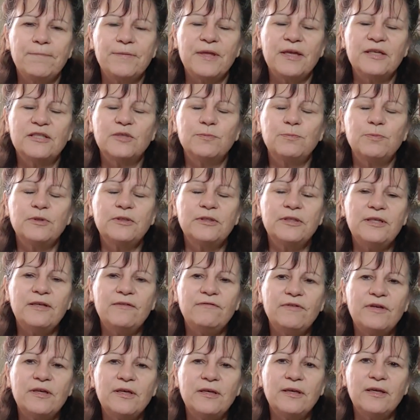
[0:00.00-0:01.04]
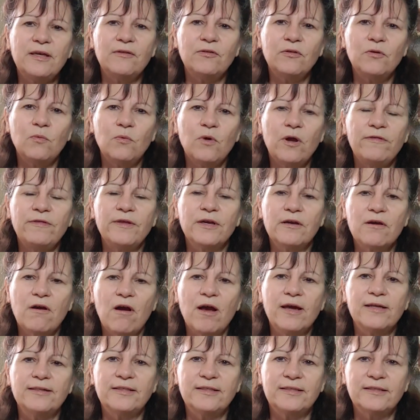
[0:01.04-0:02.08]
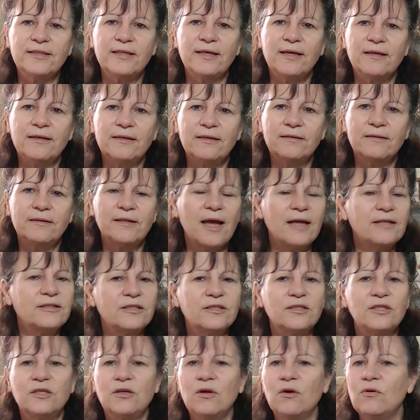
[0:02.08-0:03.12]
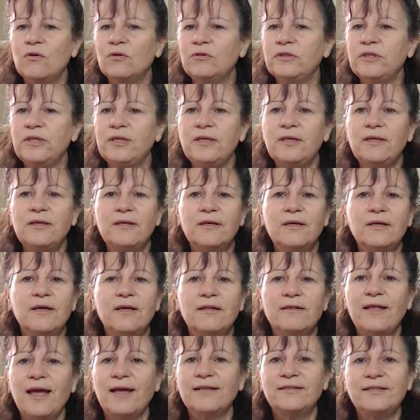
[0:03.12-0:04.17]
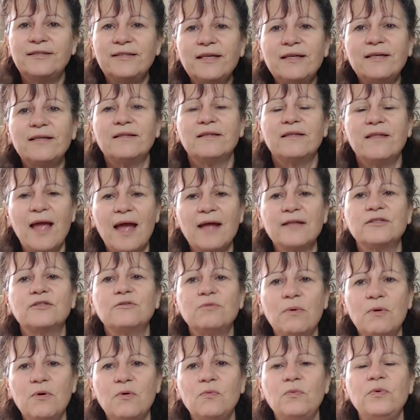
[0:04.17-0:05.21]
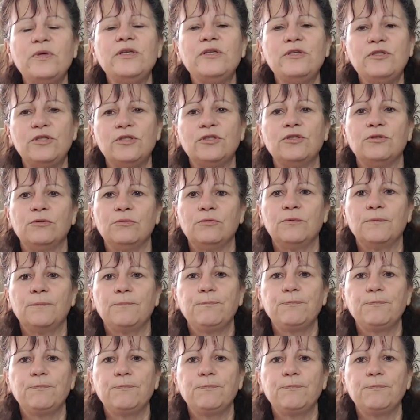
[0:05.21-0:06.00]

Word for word: It's believing in the one that God sent. That's the only, that's it. That's what we do.